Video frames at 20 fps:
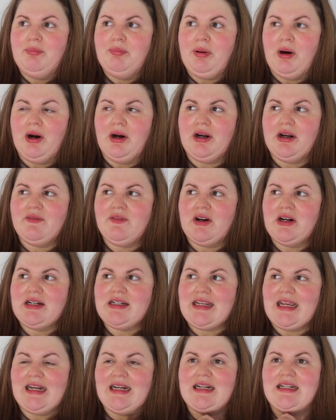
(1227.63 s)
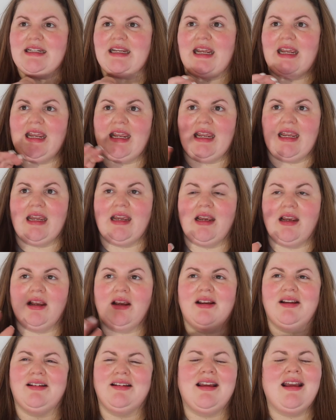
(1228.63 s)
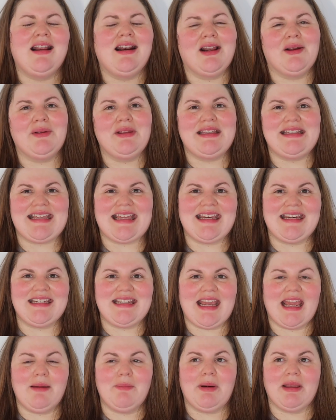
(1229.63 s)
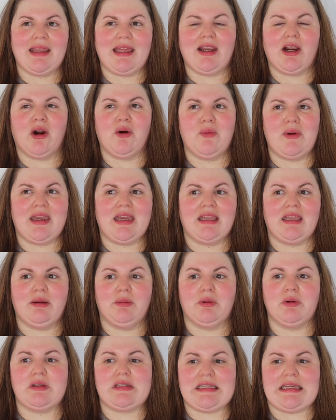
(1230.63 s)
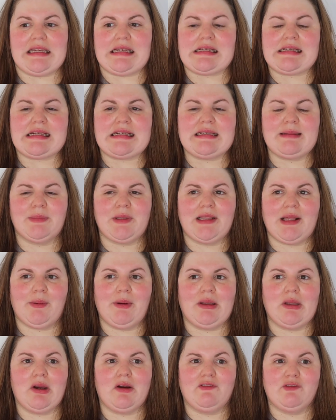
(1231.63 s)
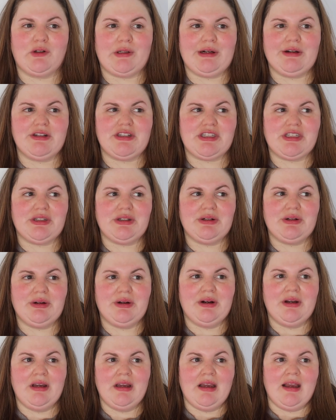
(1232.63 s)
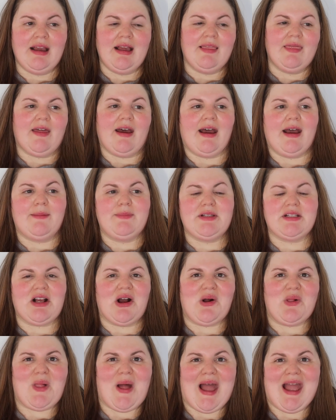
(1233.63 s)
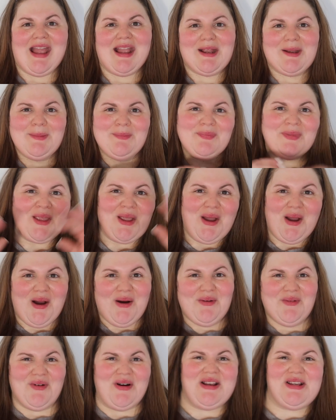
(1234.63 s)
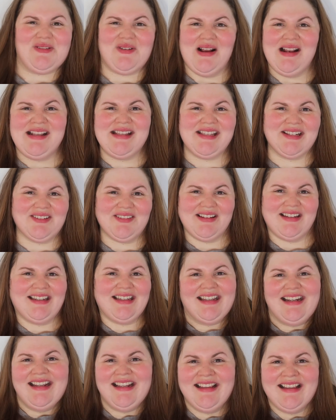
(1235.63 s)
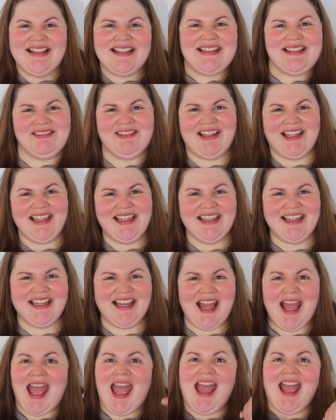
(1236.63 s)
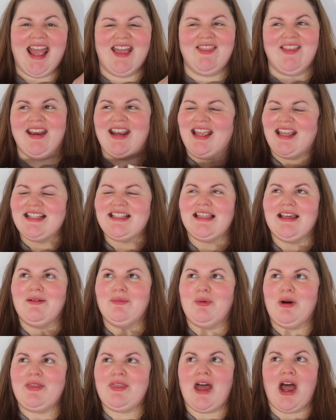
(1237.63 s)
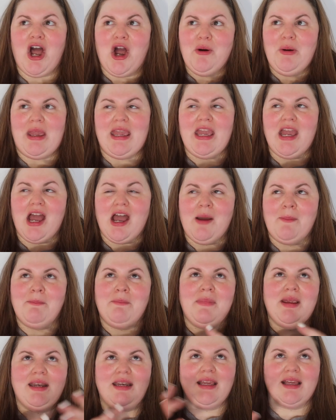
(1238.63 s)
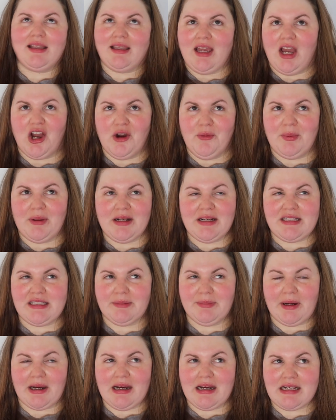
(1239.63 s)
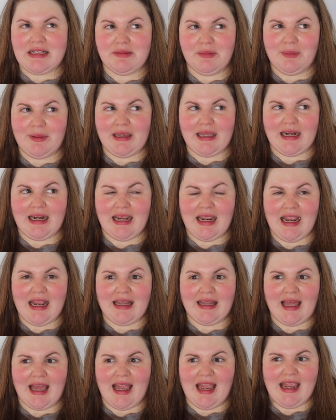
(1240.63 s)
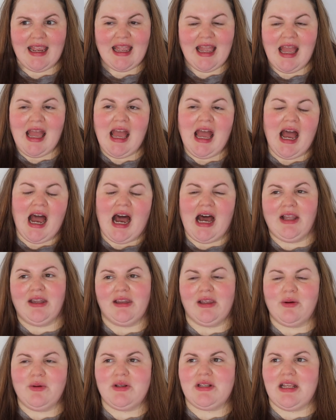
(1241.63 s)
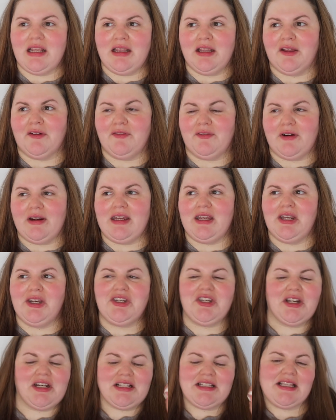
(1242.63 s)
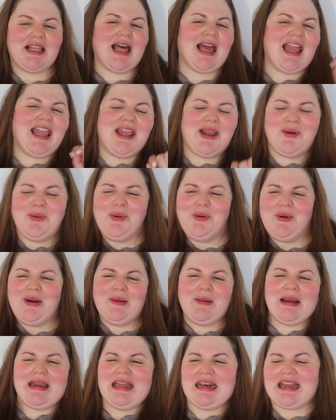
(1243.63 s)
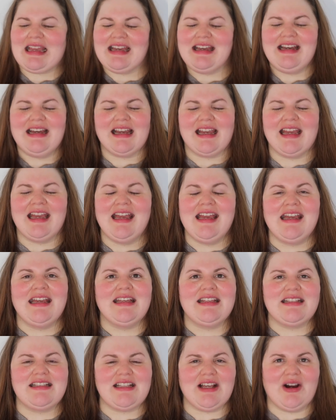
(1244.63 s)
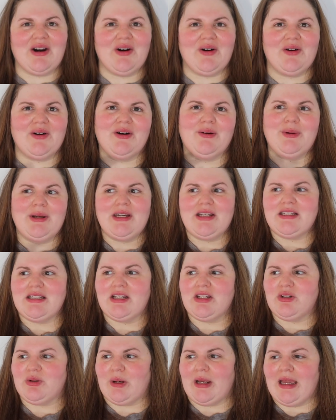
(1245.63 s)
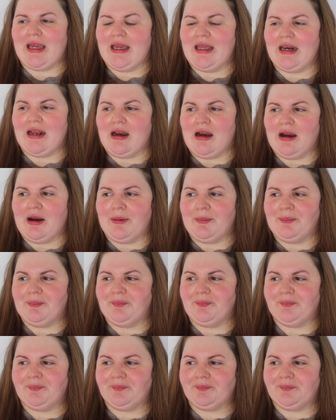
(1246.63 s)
part of our day-to-day, really day-to-day, but like our weekly routines. It's something that we look forward to. The hubs is all like, which ones are we getting this week? And then he's the one that, he immediately opens the box when we get it and like unloads it in the fridge and is like, what am I gonna cook? So we just enjoy it. But